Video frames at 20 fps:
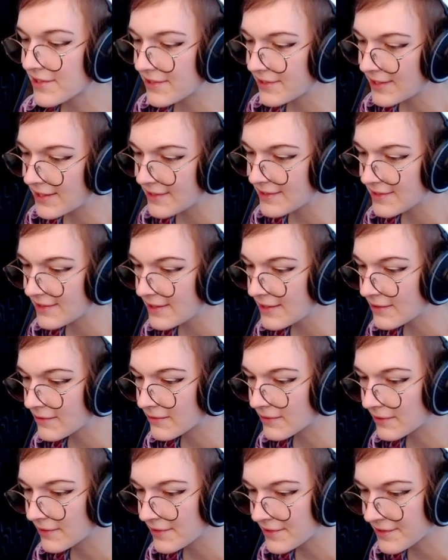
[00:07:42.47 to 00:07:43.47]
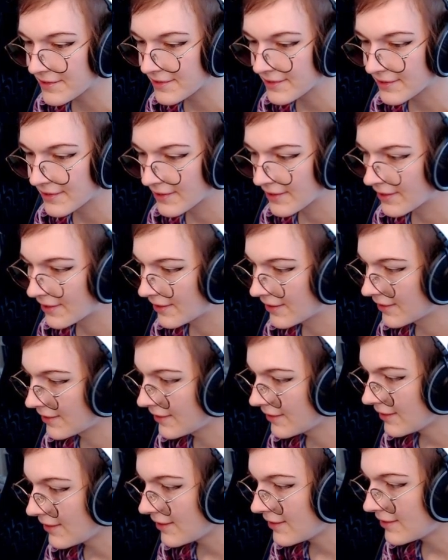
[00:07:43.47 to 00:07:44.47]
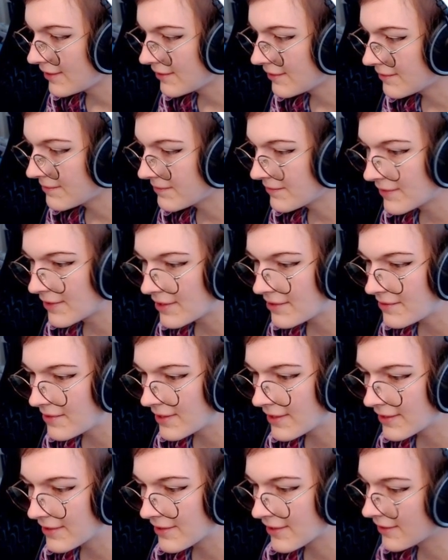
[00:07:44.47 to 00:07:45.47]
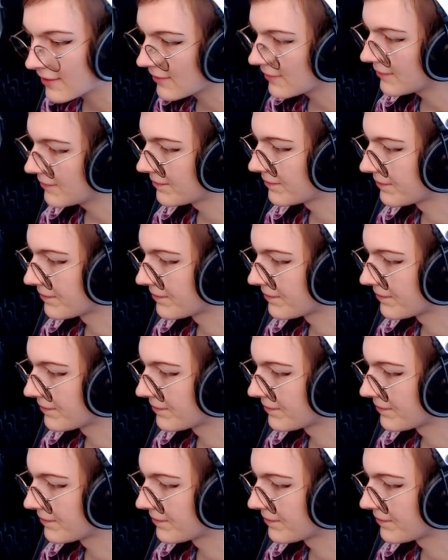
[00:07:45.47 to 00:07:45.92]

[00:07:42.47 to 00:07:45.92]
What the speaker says: states equals GUI.toggle.